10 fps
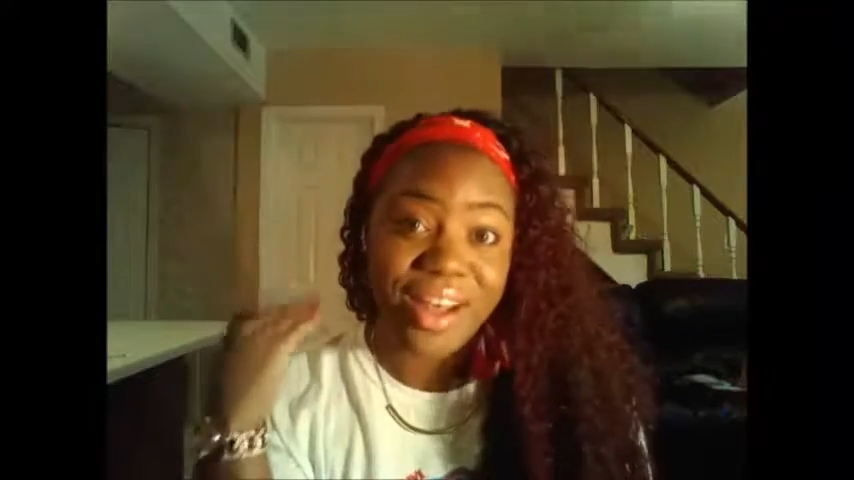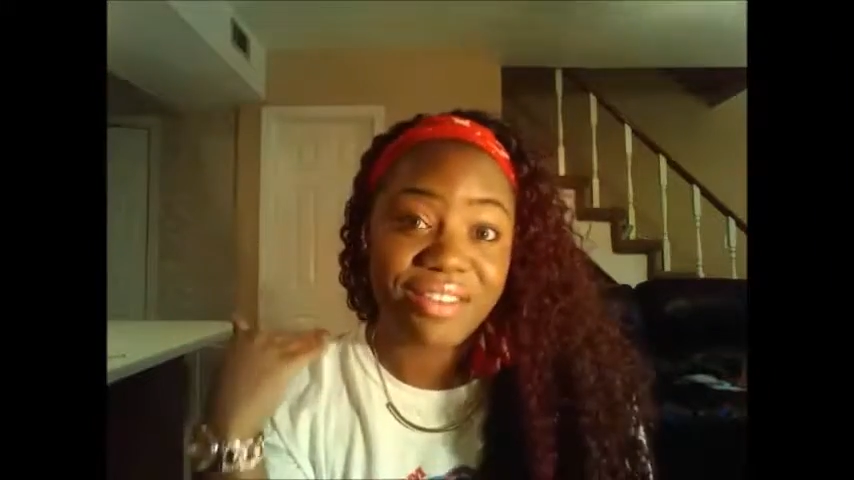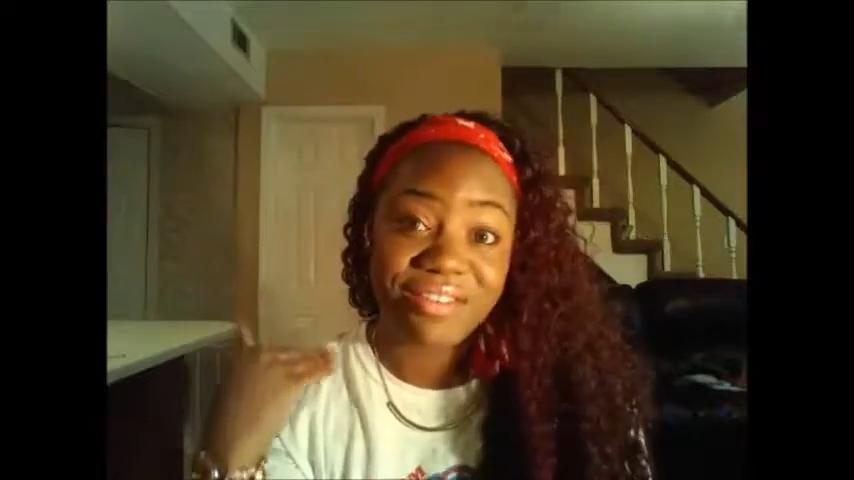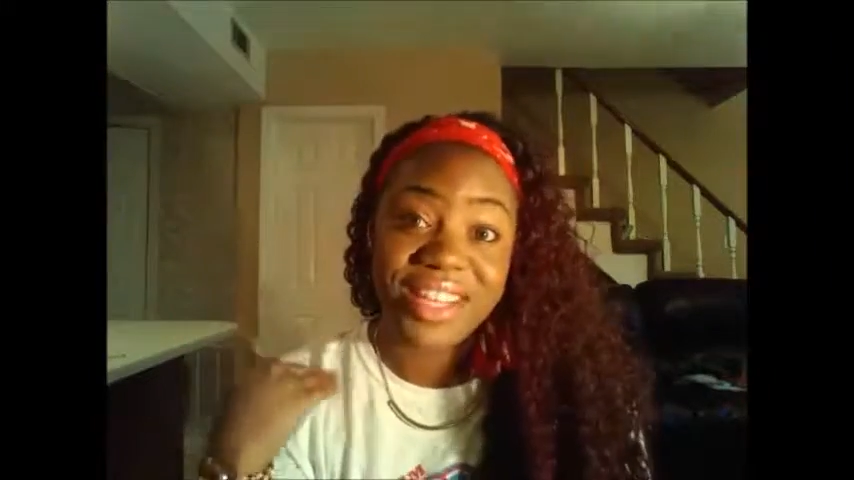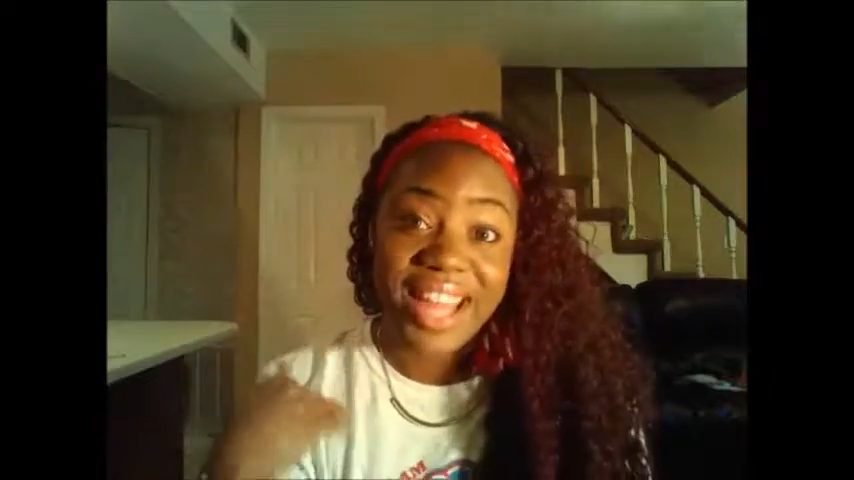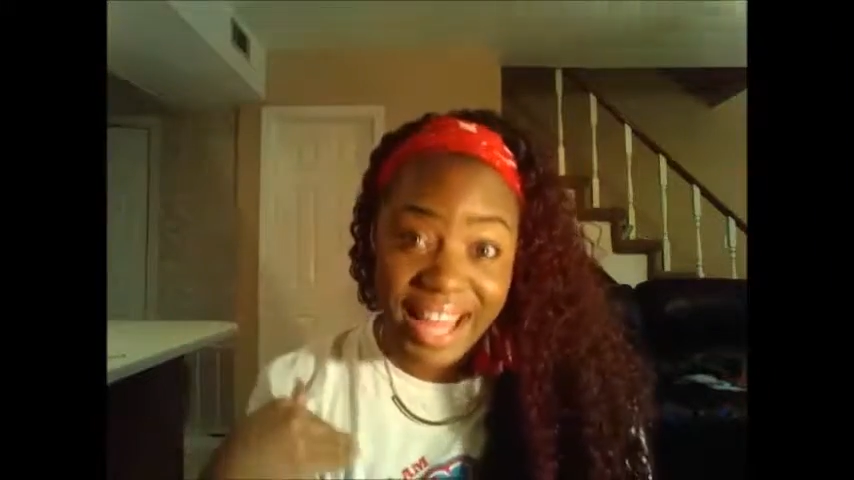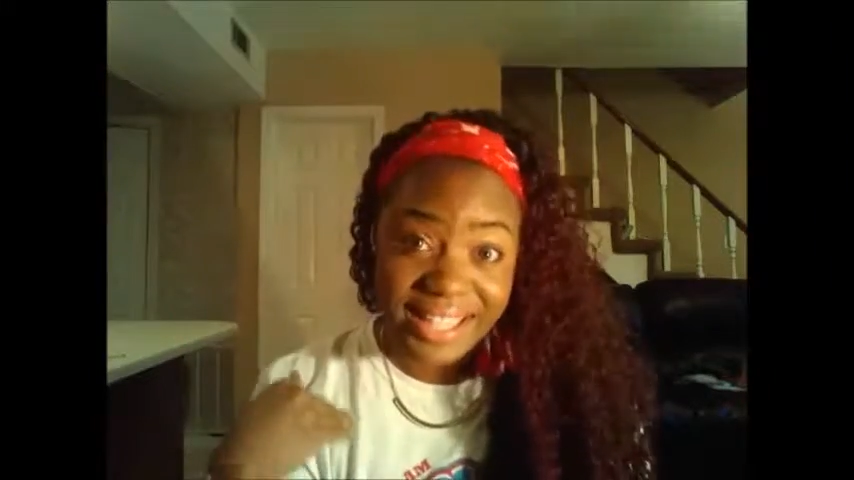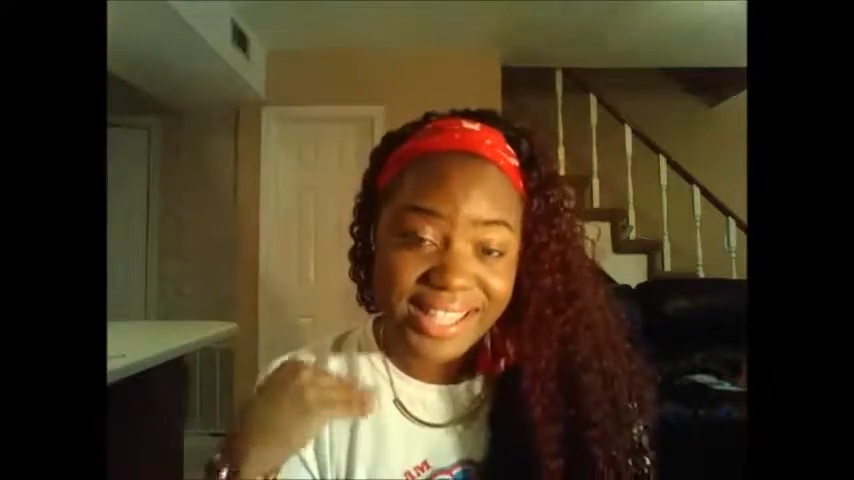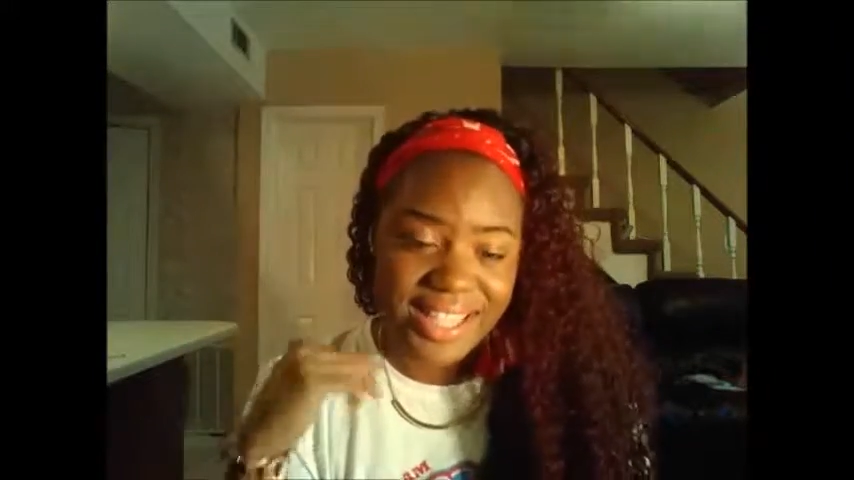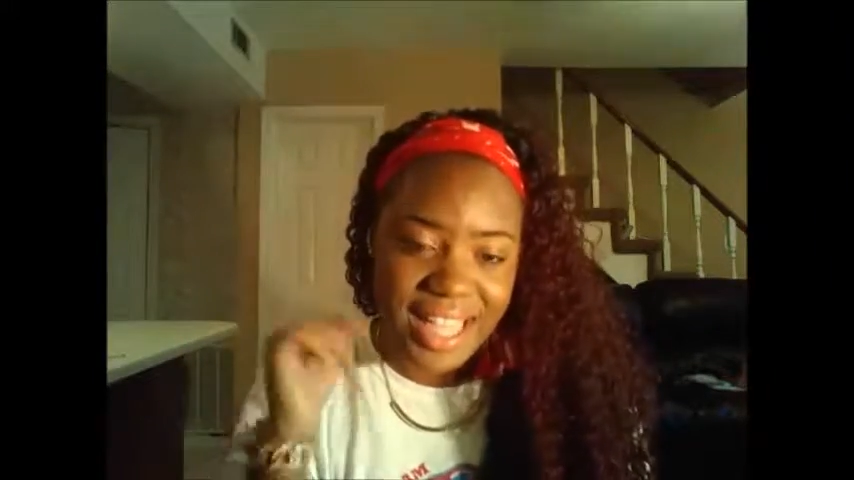haven't
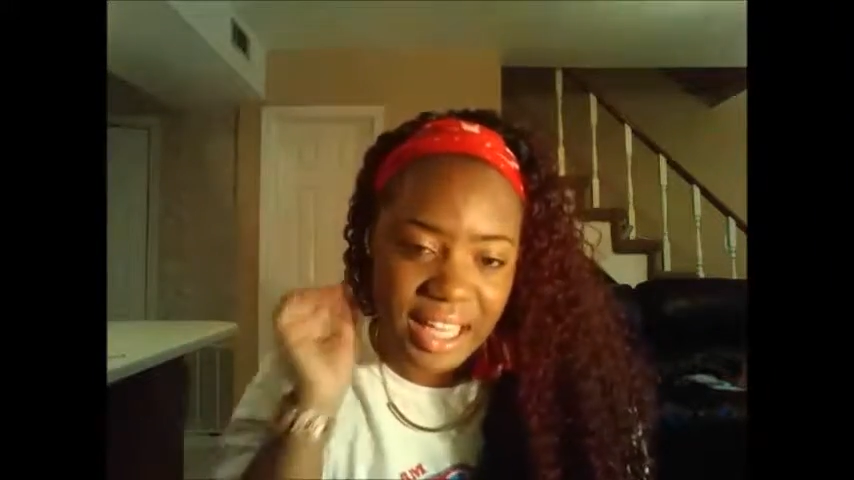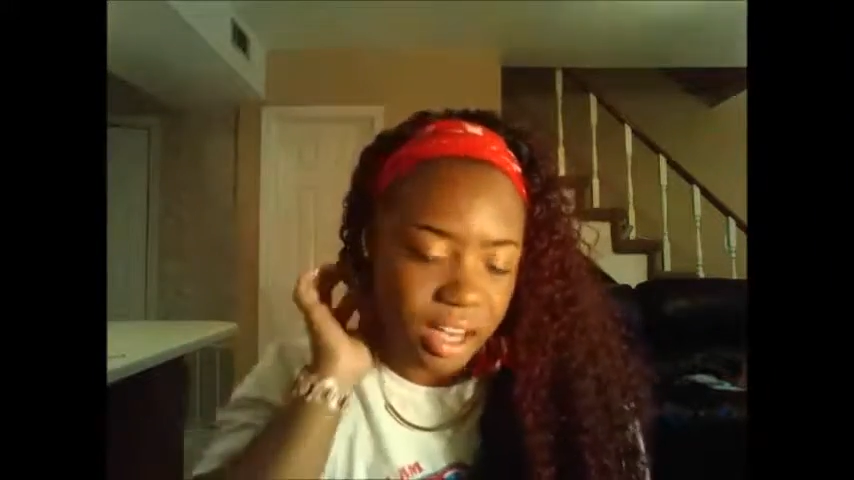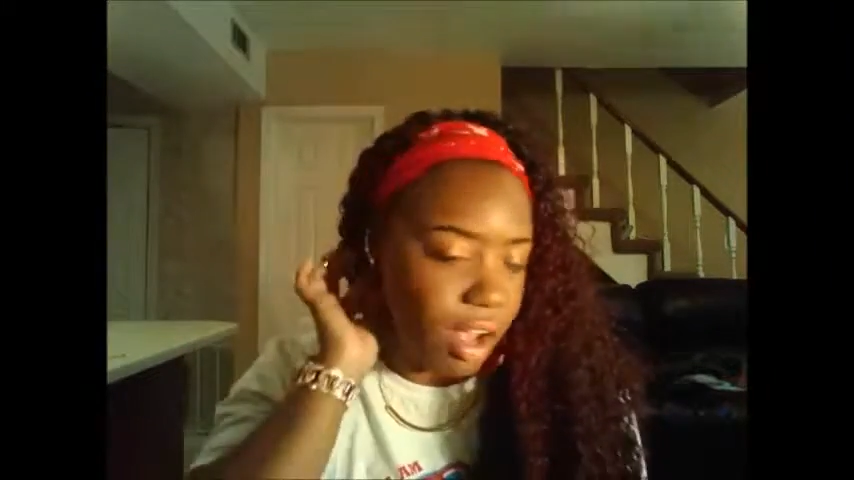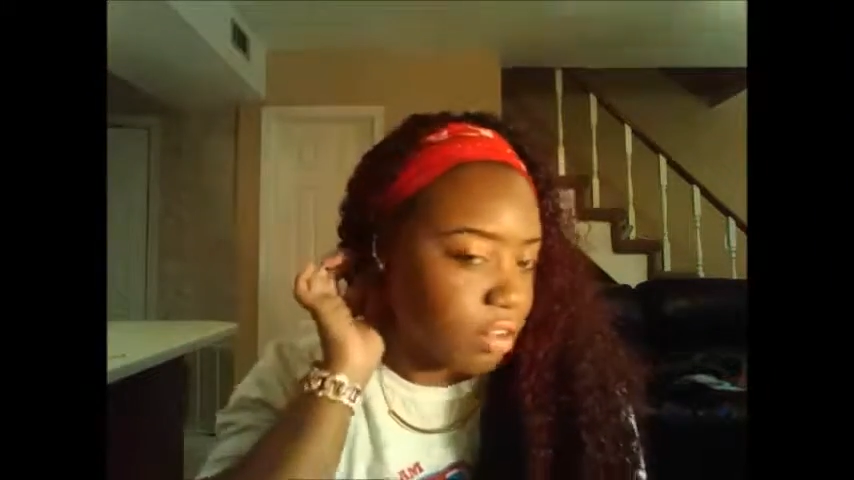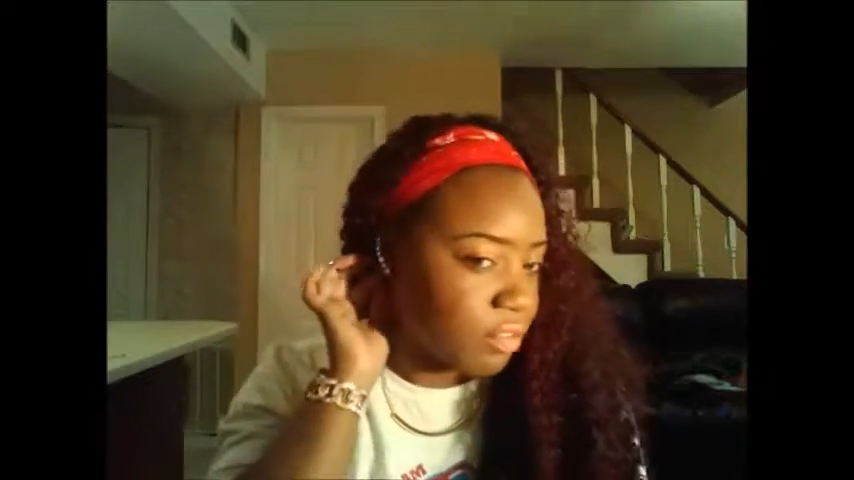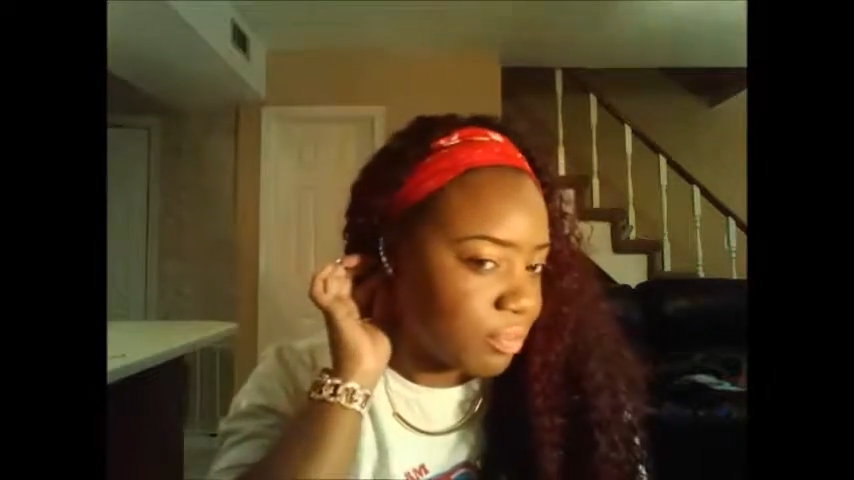yet to take it off.